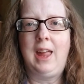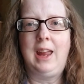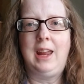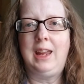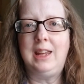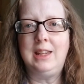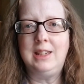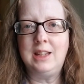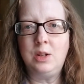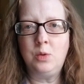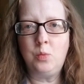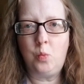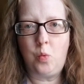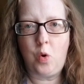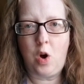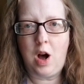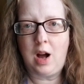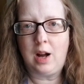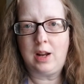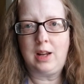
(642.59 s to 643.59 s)
he didn't
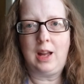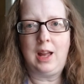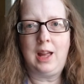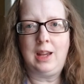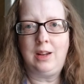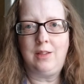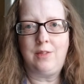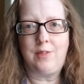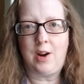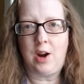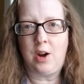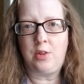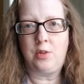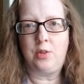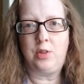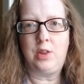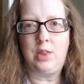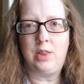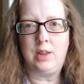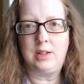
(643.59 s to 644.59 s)
walk any
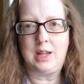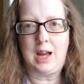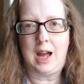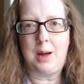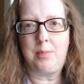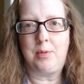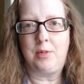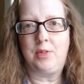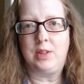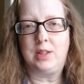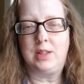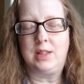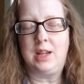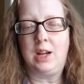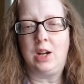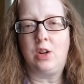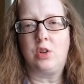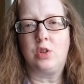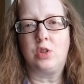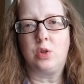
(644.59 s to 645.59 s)
farther than the top of the
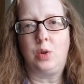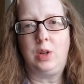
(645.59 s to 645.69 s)
stairs,